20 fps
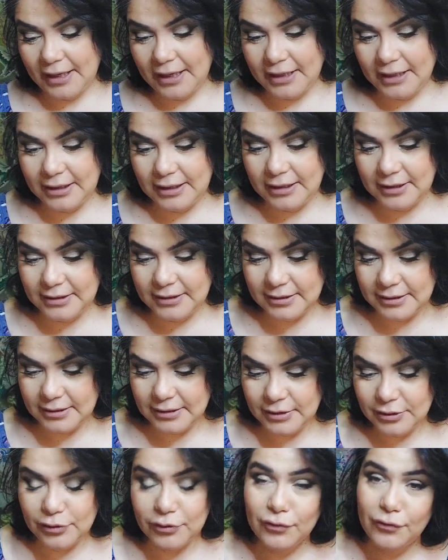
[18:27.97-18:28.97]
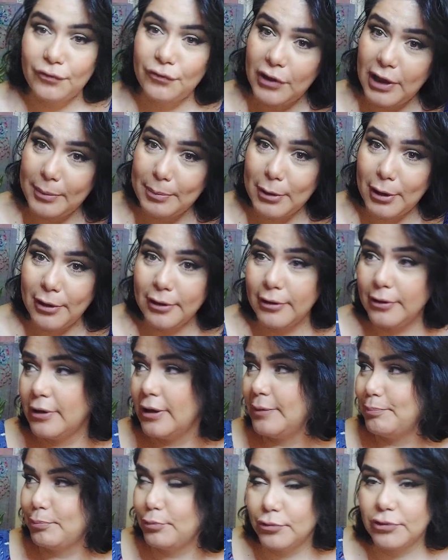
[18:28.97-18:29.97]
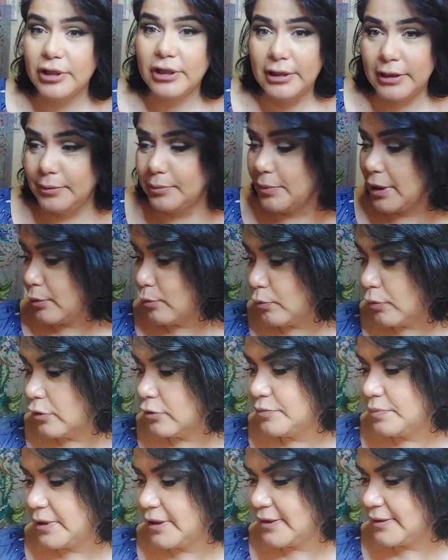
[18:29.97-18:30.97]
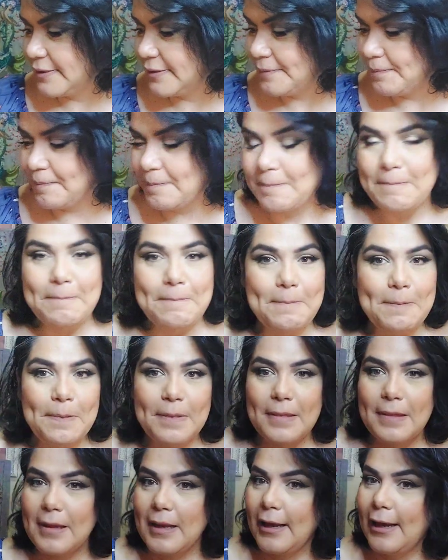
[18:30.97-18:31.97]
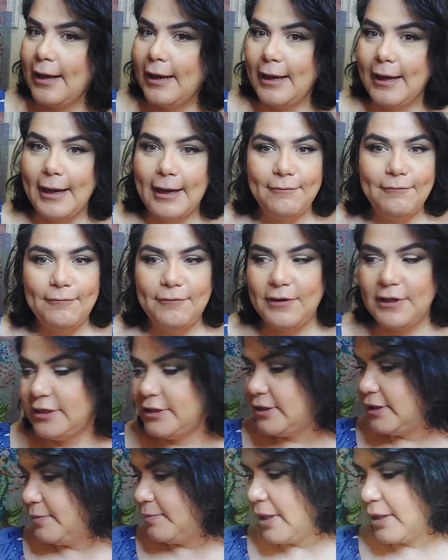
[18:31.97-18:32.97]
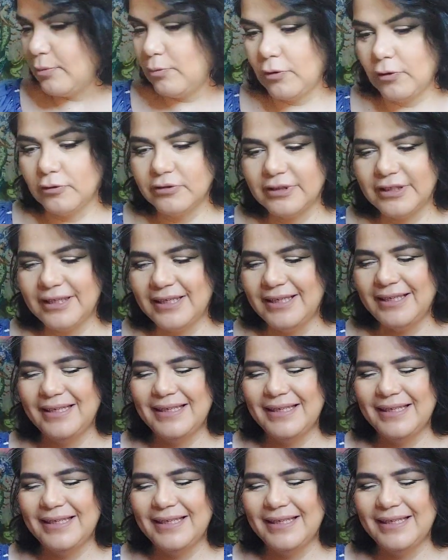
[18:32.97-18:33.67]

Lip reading: I need to frame her and put it in my walls, but I'm finishing my walls.